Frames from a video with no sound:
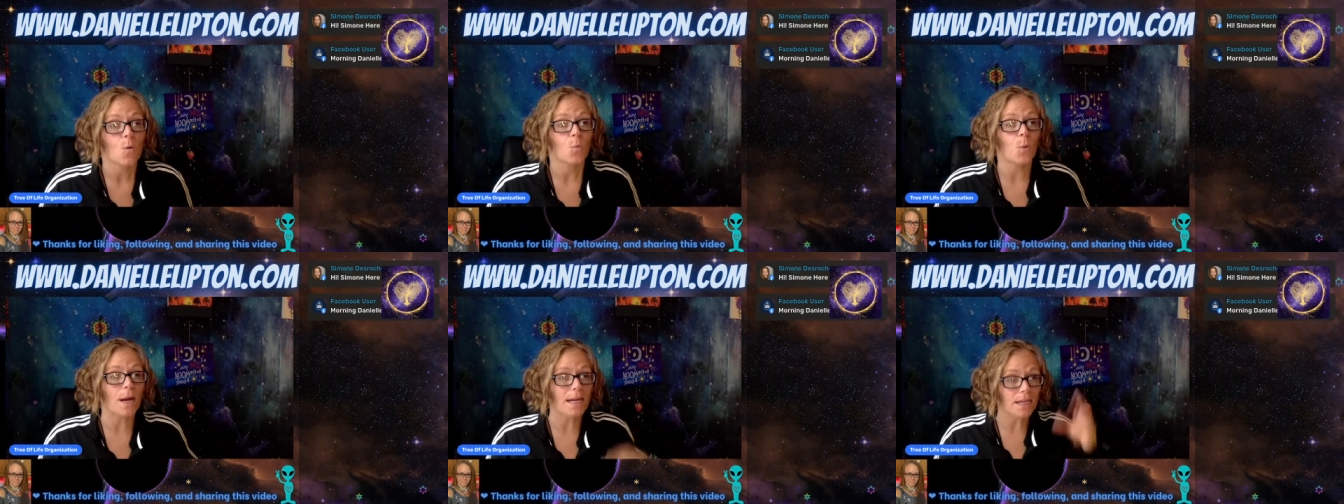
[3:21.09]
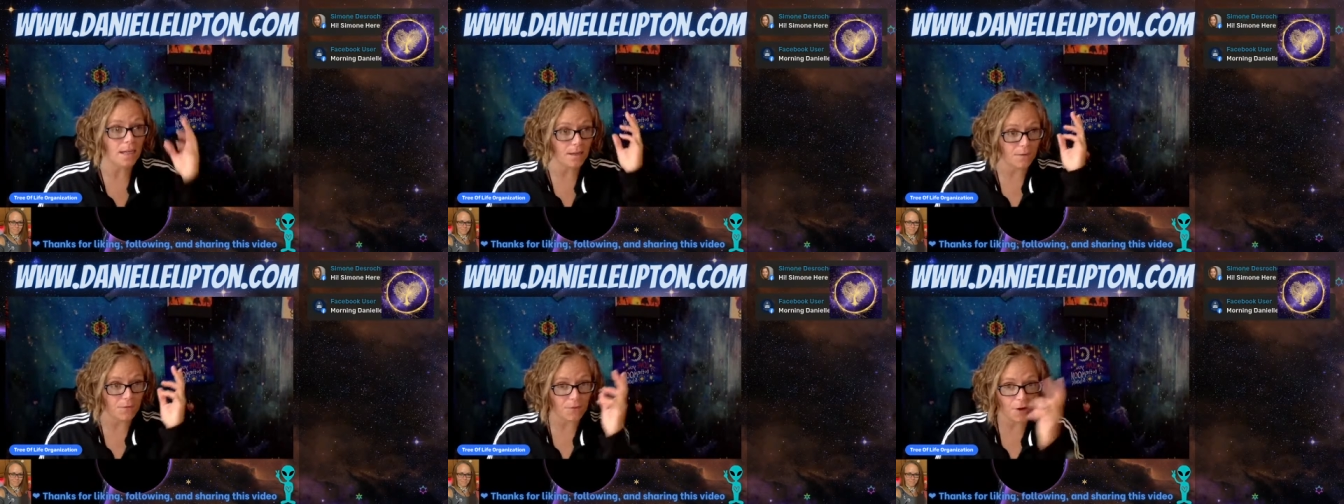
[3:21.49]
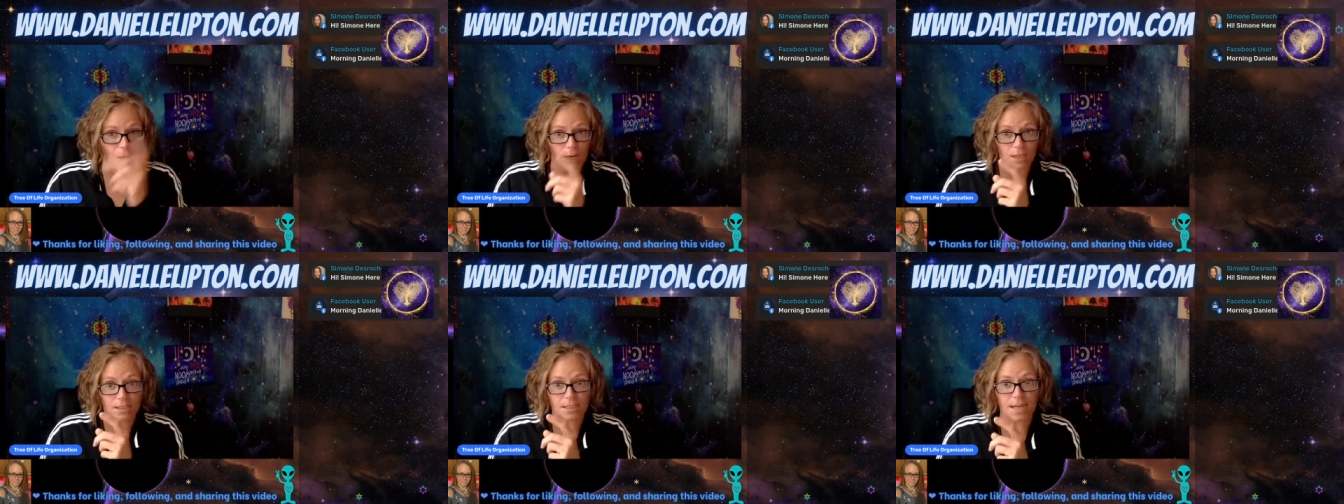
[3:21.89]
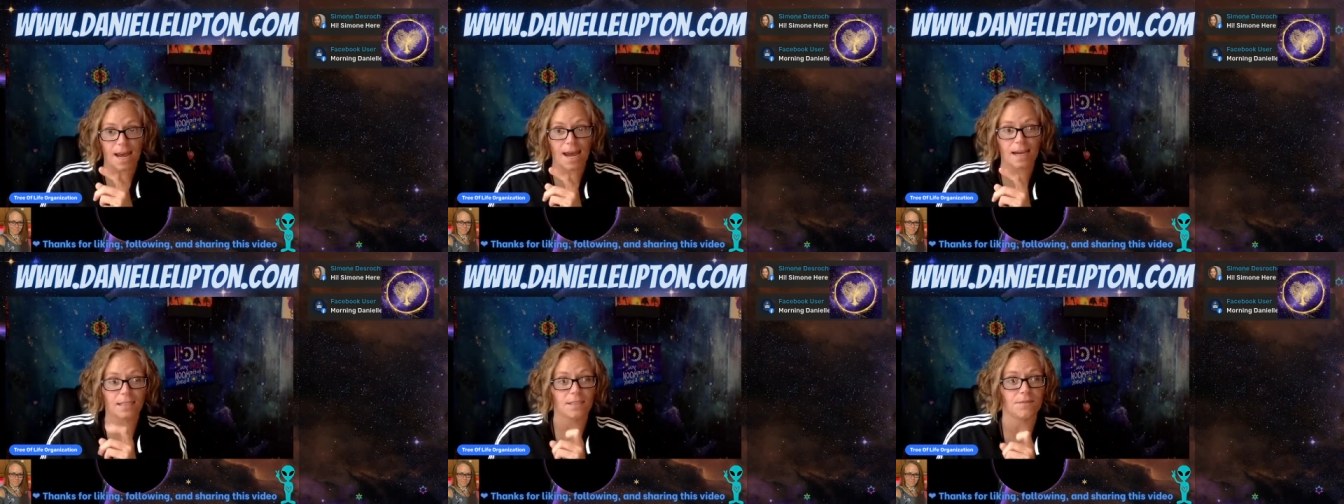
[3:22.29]
waiting for us
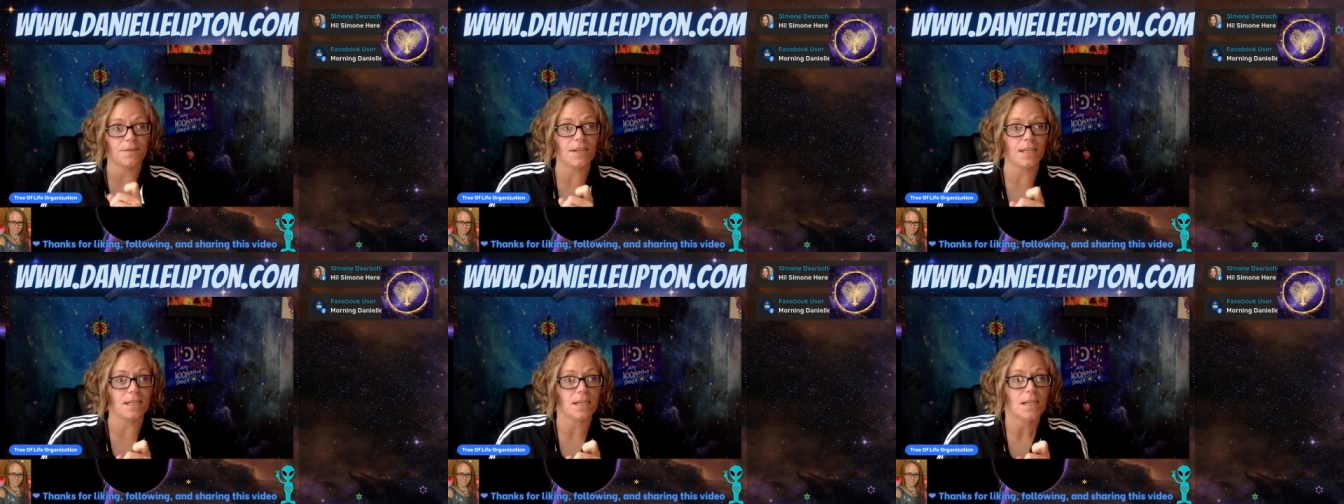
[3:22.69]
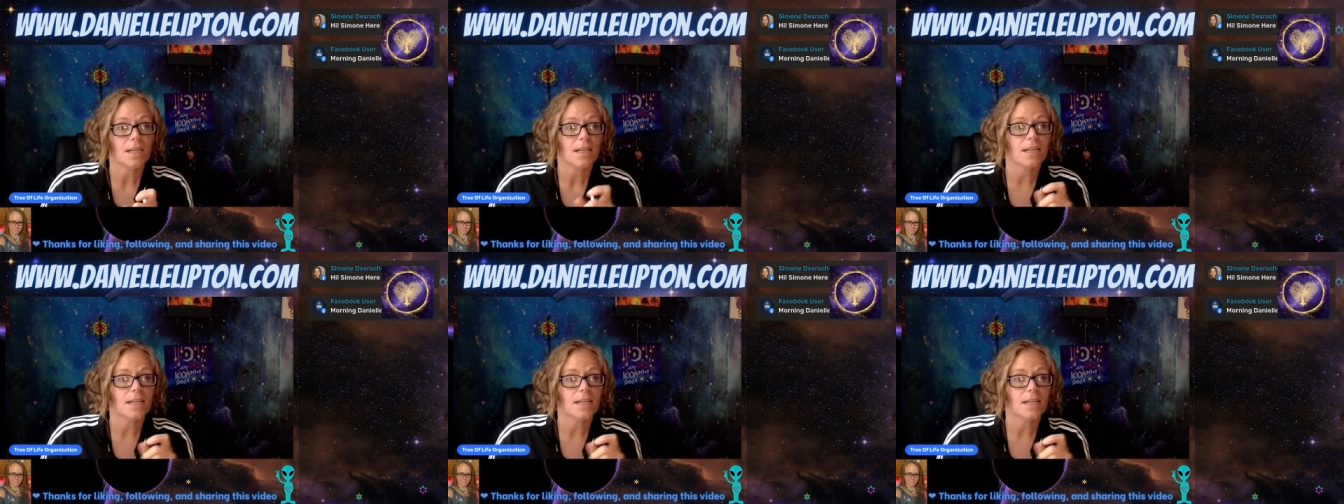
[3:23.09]
to activate.